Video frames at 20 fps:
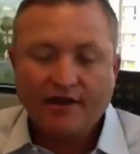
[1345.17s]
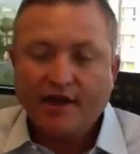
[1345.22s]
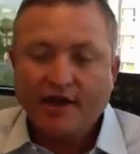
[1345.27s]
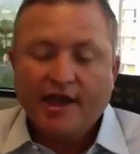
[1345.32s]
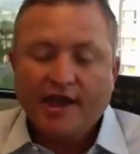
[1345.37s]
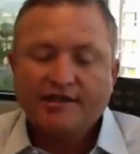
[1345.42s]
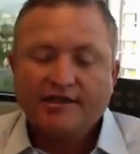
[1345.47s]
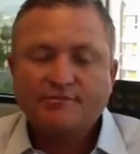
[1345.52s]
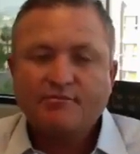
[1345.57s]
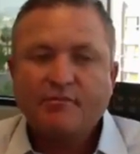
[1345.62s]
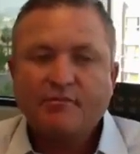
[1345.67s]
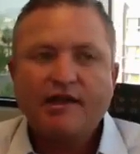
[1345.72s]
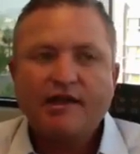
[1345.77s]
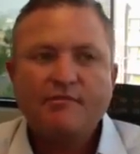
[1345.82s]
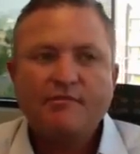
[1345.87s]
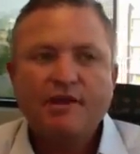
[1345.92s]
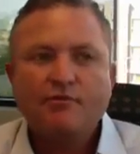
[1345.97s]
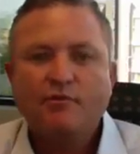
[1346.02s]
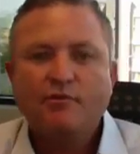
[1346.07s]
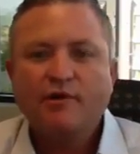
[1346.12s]
It's made
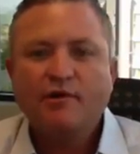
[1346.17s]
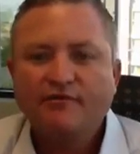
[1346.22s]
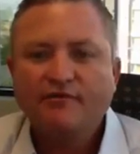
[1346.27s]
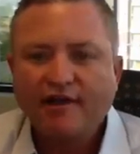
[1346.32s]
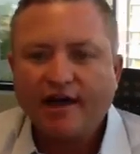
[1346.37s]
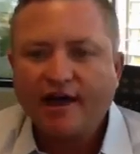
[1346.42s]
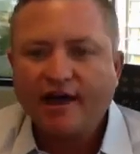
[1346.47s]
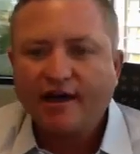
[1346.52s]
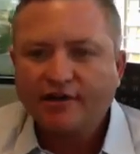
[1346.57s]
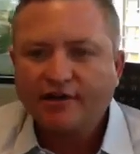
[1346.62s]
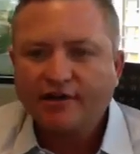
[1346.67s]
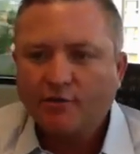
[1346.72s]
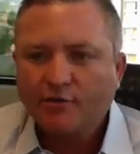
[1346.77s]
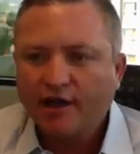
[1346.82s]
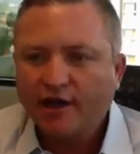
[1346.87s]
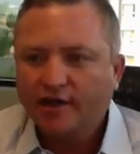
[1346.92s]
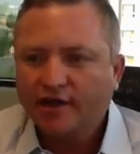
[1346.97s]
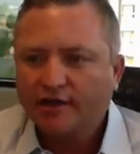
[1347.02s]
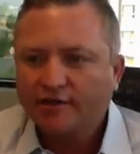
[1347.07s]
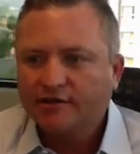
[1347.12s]
me
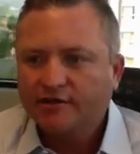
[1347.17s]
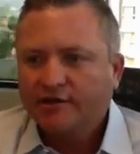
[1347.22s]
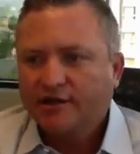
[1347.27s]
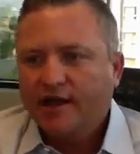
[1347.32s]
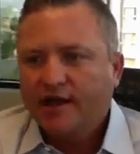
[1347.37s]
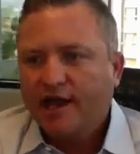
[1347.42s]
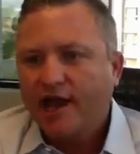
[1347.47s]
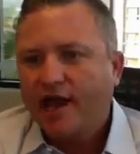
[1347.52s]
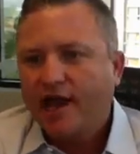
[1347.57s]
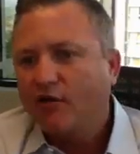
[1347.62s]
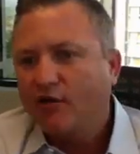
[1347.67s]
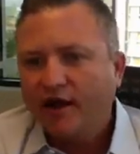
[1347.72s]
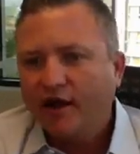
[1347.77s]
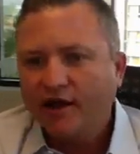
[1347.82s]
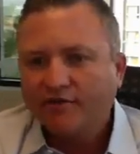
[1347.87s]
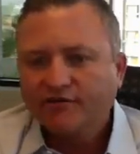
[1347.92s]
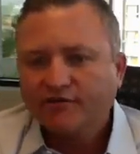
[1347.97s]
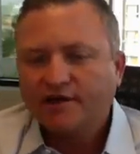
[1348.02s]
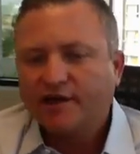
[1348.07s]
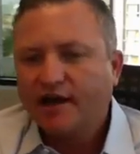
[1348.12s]
reevaluate how
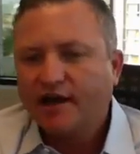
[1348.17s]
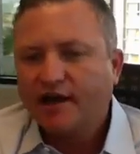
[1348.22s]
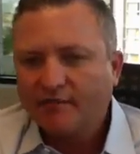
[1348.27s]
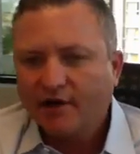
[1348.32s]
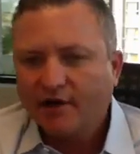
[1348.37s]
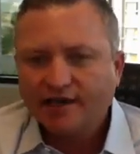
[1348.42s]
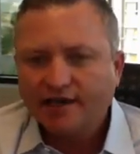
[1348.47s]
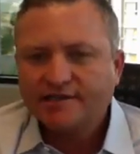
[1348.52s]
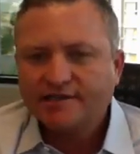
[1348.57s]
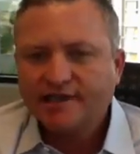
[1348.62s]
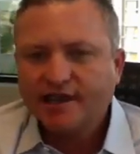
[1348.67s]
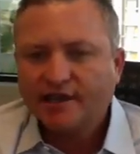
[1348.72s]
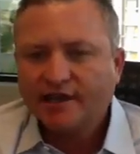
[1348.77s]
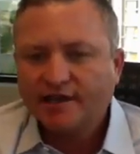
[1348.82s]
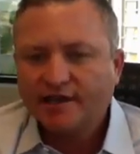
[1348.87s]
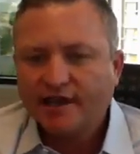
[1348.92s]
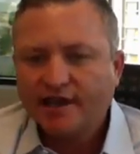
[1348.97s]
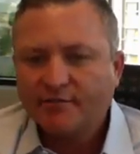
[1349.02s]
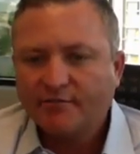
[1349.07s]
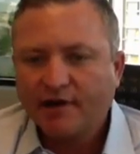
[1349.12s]
often I might take
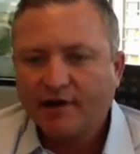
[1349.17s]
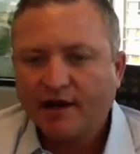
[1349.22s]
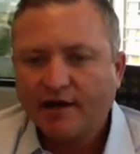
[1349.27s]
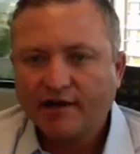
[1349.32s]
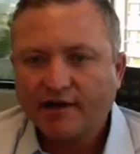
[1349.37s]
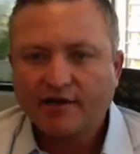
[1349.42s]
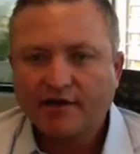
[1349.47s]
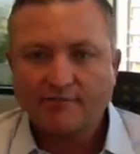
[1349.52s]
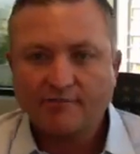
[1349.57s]
an antibiotic.